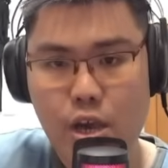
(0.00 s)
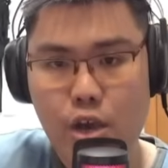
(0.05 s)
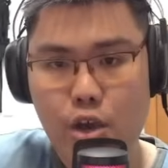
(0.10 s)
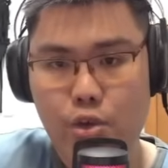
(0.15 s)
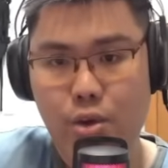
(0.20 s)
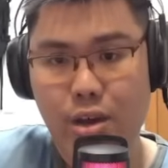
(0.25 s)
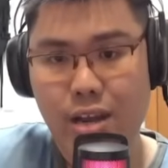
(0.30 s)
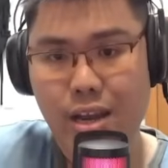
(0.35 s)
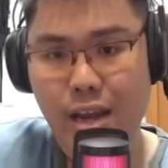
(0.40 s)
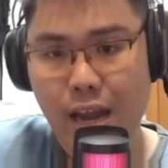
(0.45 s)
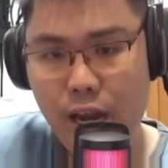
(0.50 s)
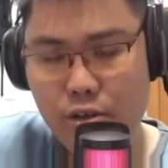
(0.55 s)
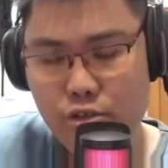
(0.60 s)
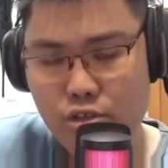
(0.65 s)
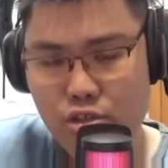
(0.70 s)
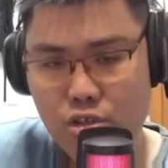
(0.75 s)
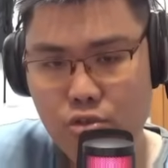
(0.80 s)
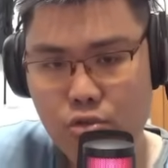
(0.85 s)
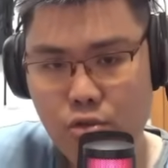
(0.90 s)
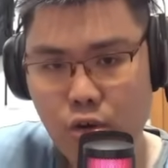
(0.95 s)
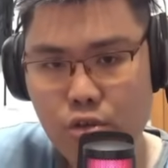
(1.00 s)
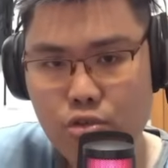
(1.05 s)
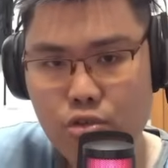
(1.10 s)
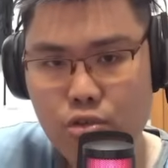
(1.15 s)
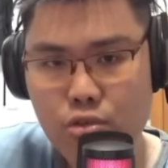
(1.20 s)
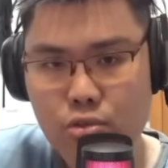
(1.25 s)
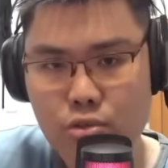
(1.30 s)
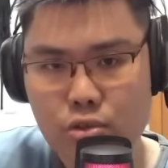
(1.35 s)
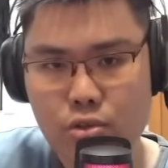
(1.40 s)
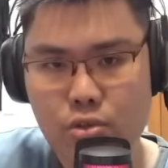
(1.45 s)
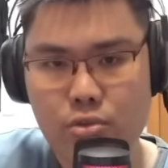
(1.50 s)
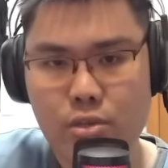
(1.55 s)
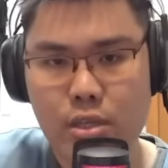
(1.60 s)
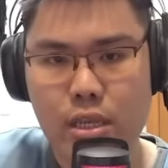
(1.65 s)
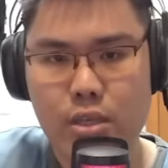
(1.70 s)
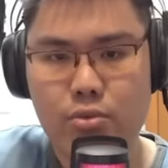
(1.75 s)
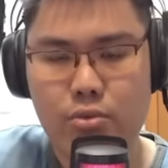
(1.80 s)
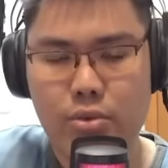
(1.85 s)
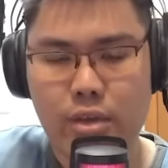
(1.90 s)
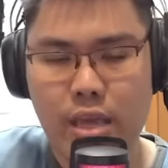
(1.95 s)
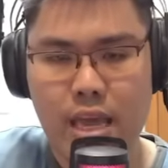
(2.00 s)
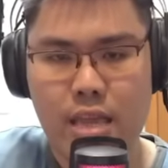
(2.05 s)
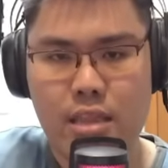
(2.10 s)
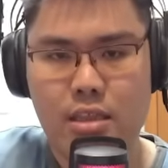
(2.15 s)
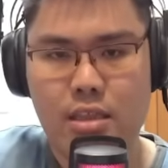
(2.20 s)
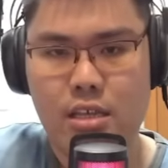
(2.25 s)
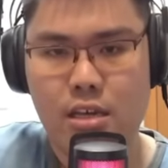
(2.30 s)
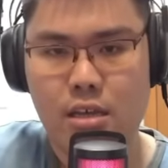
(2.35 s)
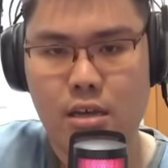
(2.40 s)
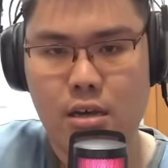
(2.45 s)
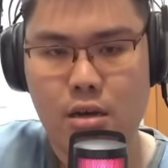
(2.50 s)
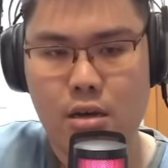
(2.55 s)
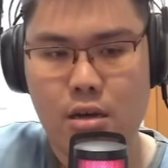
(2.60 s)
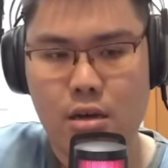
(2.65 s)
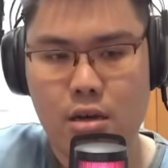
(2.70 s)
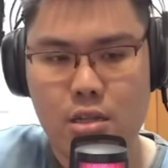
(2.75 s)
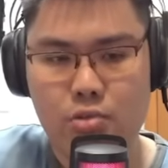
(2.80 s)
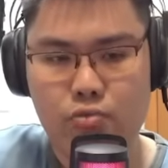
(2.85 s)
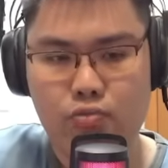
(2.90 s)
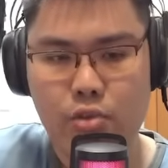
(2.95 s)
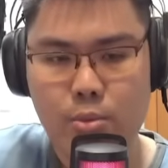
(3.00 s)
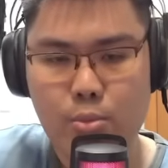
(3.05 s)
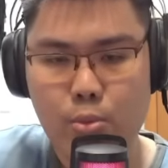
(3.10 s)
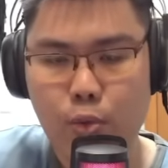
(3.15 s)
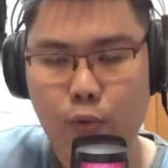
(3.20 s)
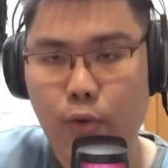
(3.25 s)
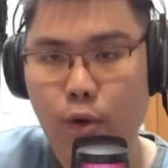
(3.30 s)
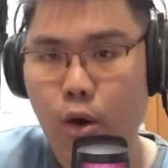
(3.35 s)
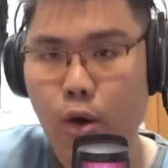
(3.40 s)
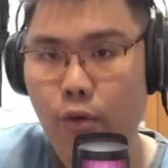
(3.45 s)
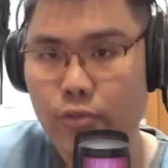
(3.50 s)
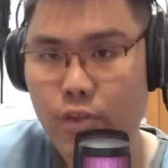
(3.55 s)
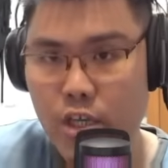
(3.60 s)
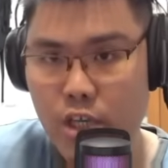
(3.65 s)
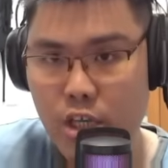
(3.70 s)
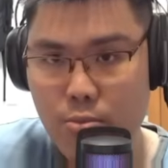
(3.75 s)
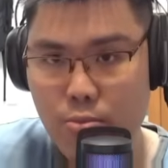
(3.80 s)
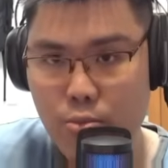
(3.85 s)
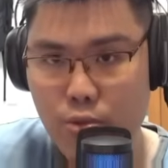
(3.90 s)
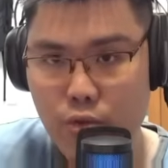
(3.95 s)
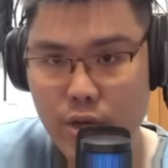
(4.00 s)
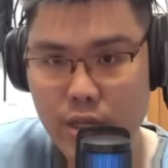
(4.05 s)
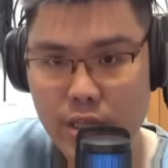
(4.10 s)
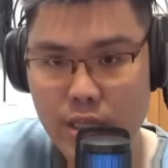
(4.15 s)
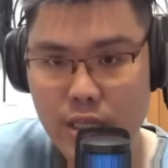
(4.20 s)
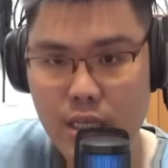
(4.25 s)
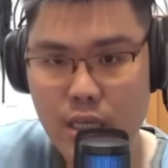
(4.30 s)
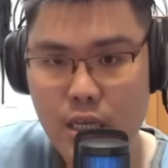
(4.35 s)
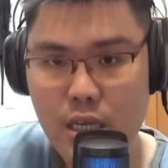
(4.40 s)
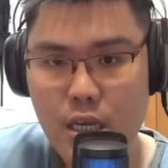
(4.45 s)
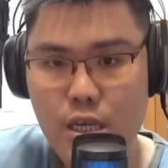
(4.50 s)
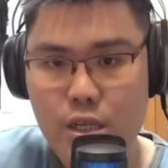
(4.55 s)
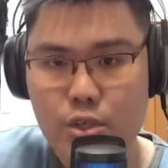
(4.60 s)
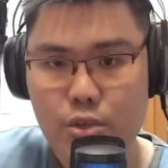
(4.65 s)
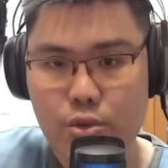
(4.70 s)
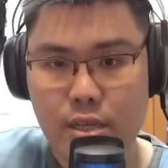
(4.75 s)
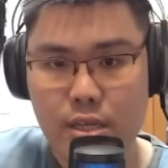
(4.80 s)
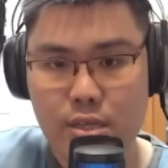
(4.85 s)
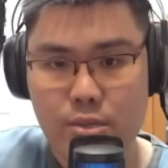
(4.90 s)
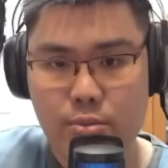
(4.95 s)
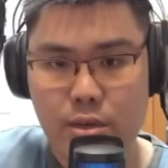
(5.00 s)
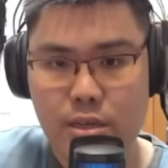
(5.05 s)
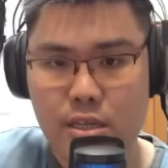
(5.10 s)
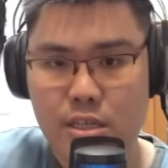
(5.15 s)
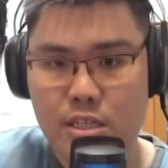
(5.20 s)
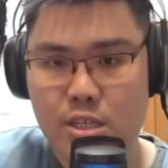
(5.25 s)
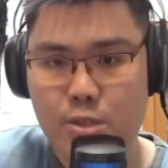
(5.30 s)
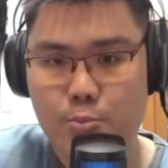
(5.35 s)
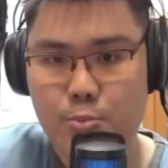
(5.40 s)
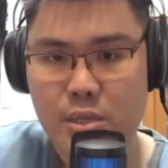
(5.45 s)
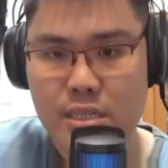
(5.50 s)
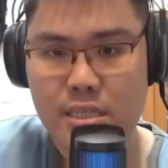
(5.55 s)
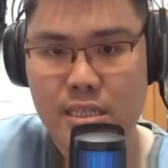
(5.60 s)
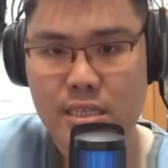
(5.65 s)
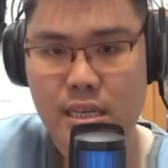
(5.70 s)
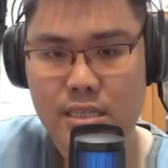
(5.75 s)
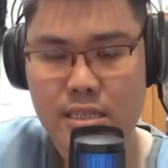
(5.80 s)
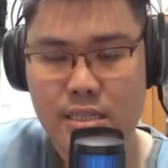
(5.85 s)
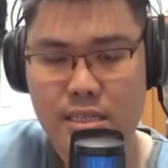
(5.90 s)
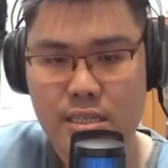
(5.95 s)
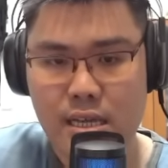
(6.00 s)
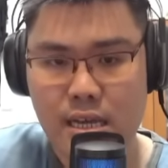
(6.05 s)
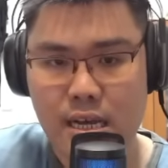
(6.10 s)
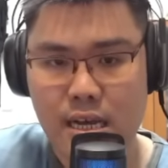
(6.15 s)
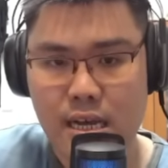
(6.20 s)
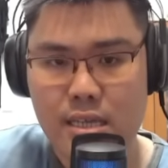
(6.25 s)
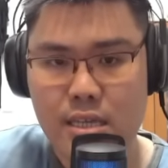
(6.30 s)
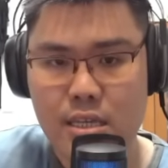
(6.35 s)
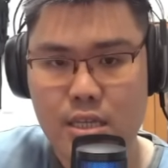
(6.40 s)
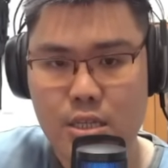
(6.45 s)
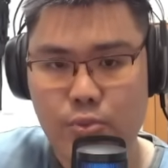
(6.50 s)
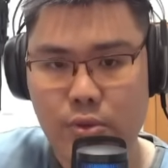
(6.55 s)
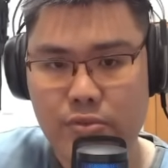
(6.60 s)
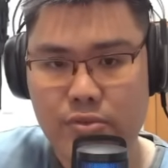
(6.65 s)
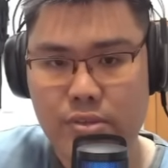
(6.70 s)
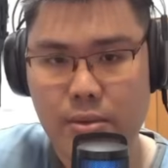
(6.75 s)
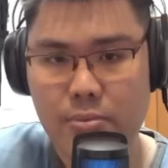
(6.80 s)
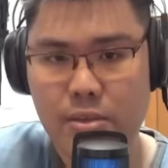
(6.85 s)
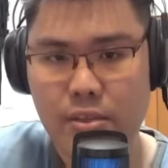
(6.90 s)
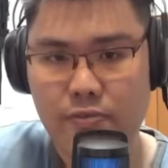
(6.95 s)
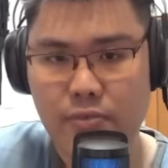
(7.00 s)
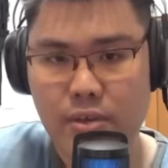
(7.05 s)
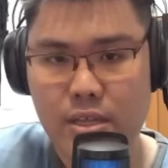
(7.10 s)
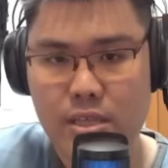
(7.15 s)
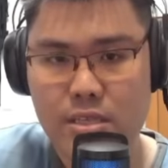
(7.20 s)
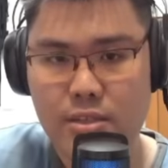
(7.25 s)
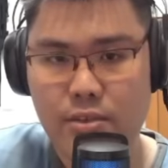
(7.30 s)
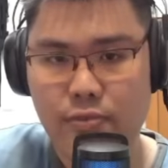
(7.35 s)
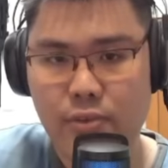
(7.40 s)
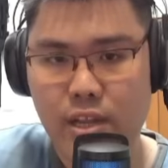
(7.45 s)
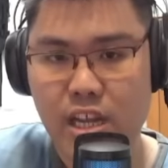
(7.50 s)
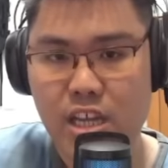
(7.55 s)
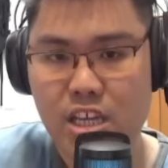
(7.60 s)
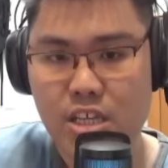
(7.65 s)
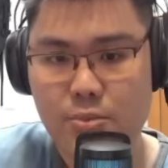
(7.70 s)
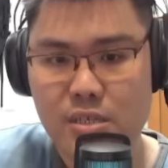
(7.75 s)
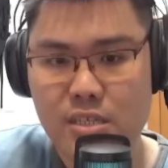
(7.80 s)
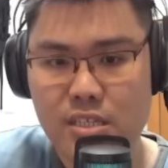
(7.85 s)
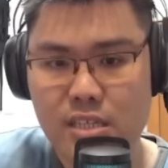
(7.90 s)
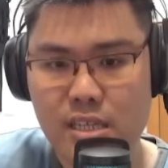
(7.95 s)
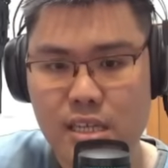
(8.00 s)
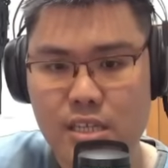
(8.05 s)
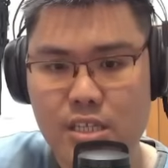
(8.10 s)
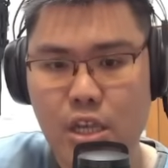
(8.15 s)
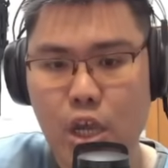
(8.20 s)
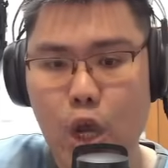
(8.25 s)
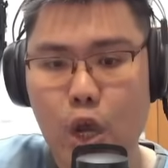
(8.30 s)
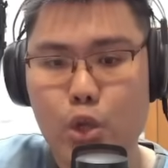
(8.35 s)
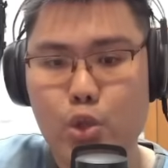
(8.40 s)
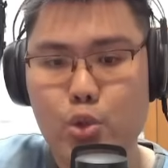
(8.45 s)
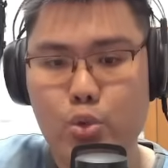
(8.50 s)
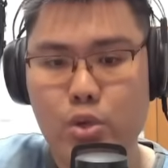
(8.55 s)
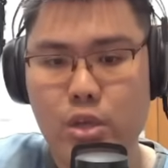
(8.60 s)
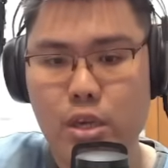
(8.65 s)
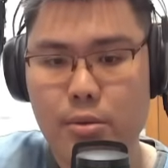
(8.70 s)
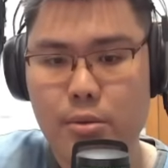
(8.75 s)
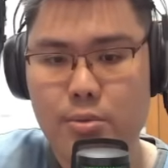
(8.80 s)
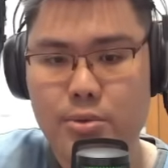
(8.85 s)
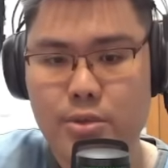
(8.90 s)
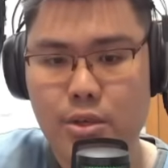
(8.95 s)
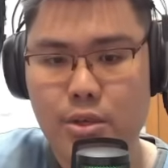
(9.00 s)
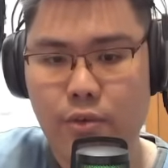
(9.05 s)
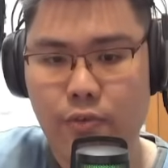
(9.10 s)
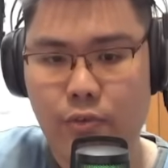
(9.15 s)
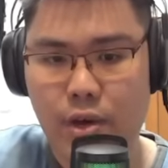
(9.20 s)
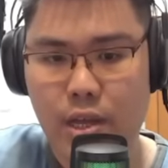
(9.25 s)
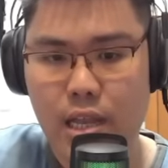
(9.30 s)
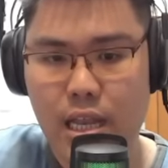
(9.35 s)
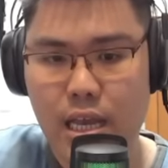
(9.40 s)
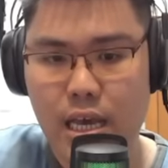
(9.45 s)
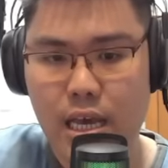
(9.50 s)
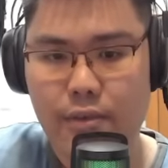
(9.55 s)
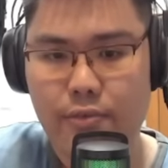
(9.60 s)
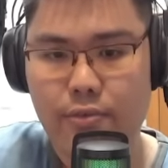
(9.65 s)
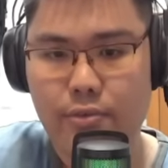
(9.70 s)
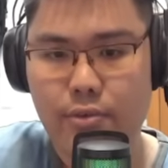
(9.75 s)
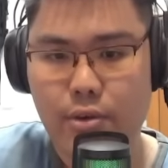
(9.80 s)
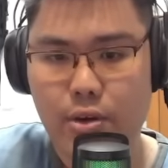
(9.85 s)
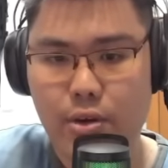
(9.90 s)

You want Heinrich to go through so that you get the removal of the immunity, so that's why the speed stats is the highest with some defensive and HP stats to keep himself alive.